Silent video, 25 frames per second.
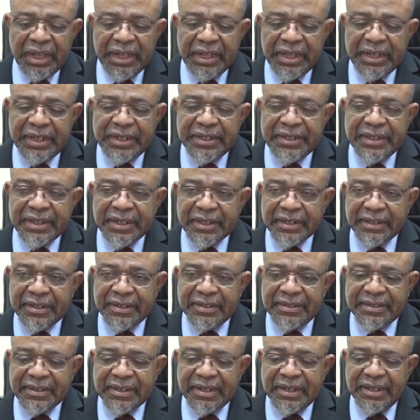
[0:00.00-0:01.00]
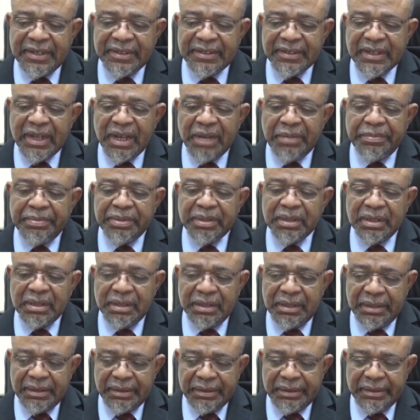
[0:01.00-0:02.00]
index case
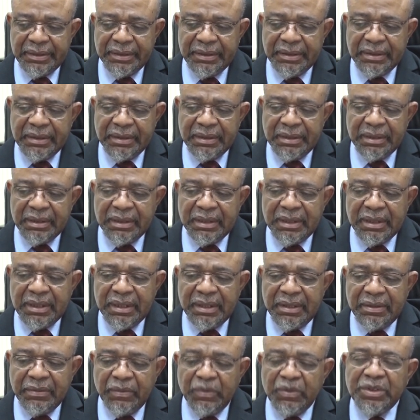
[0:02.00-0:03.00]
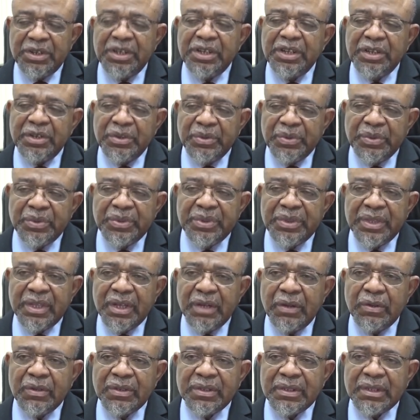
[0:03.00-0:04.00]
happened, we knew
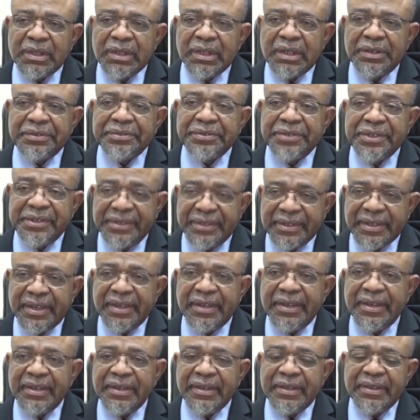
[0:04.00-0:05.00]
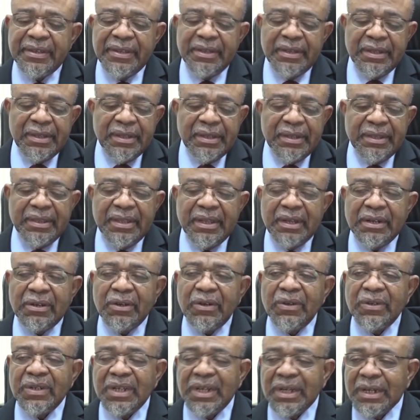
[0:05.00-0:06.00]
there was a risk that
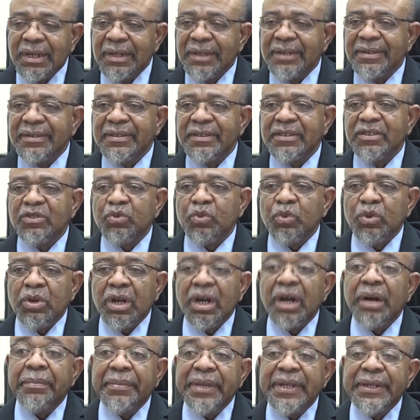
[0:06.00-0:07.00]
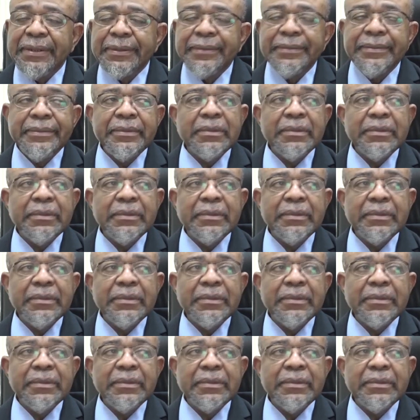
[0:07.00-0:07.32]
other cases would come in.